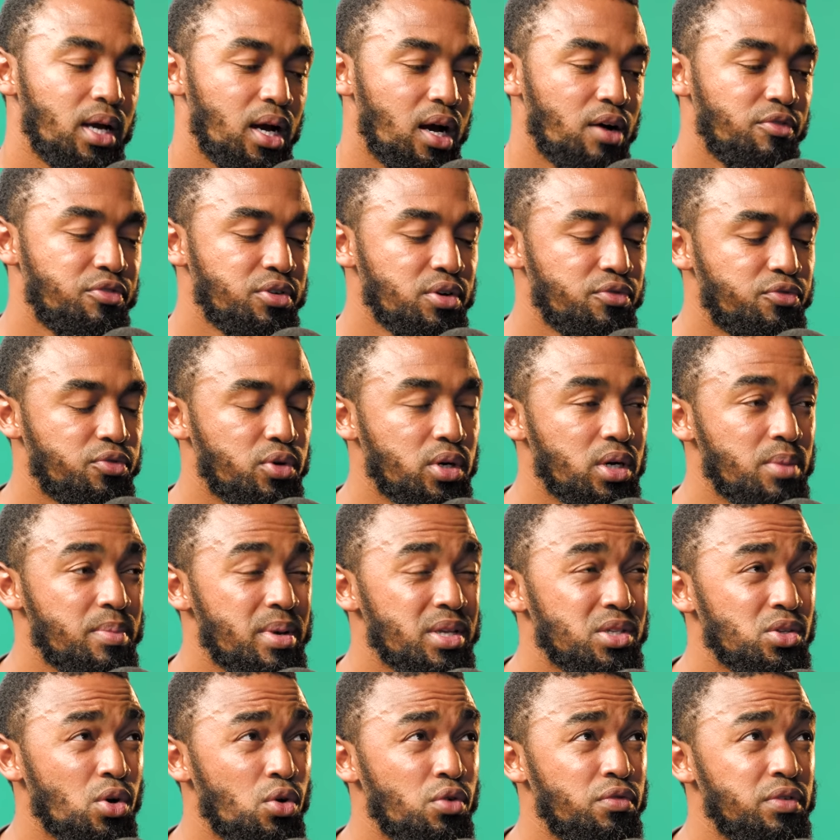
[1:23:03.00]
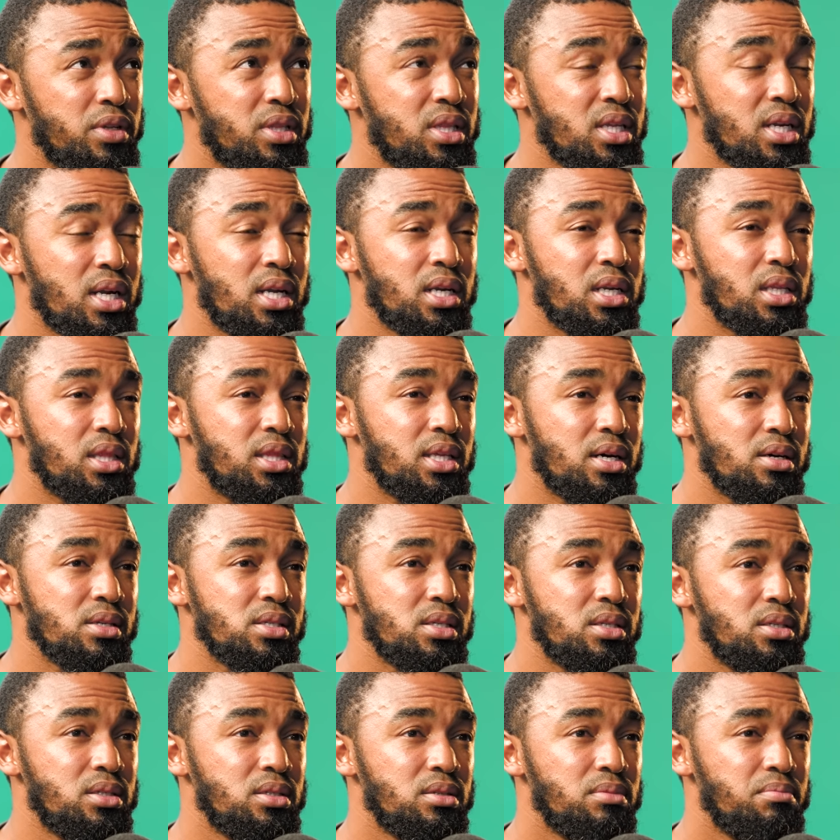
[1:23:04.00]
AfriForum has over
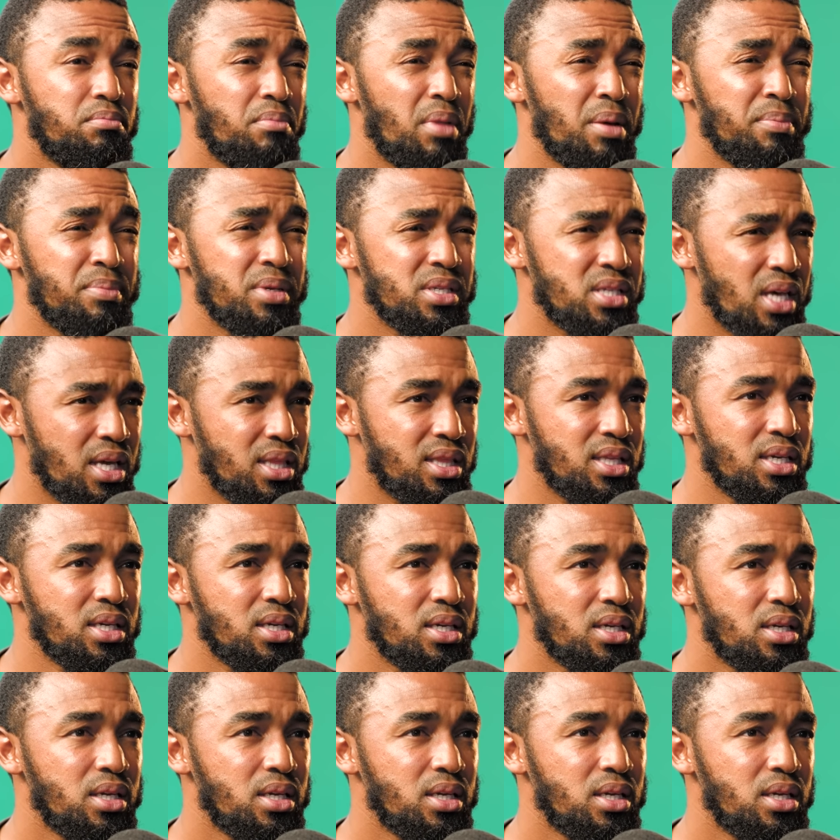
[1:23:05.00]
300,000 members, I think.